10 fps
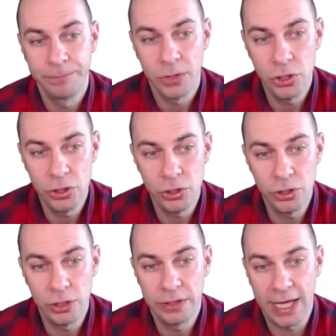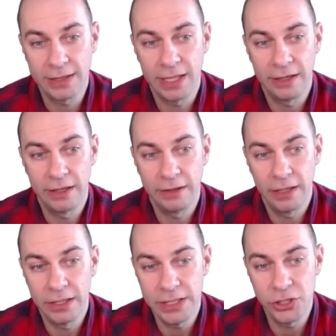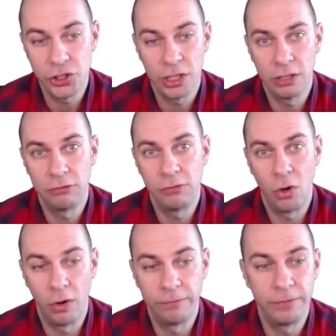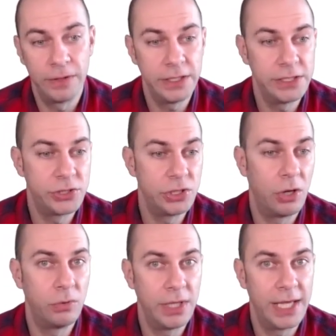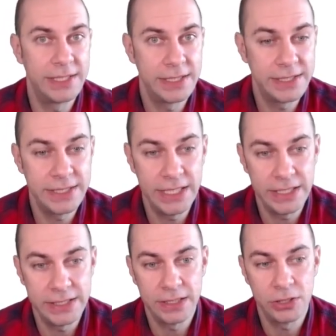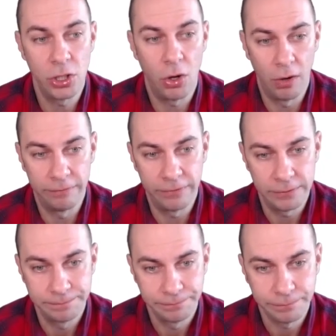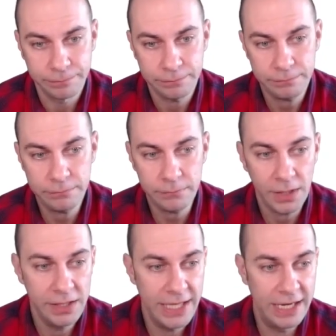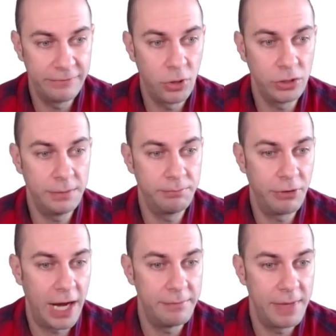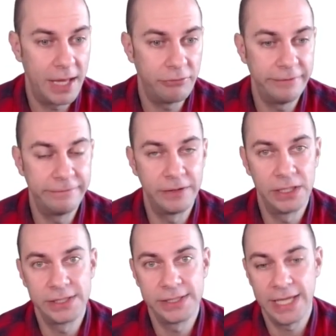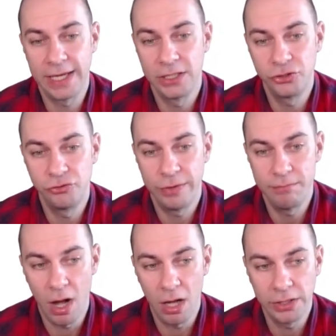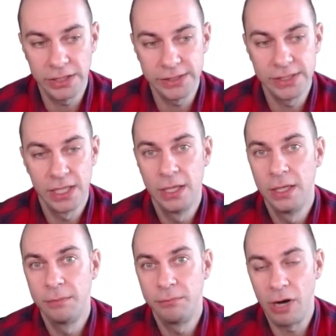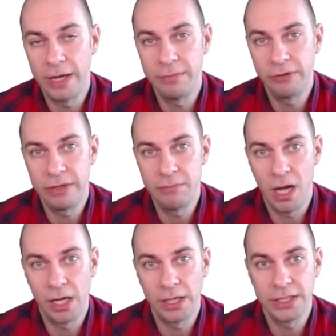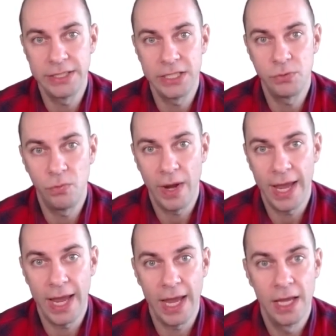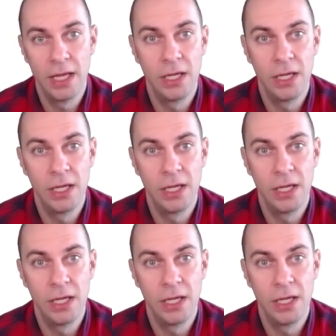that additional offer is known as a seasoned offer. Then I've got the primary versus secondary markets. Primary markets is where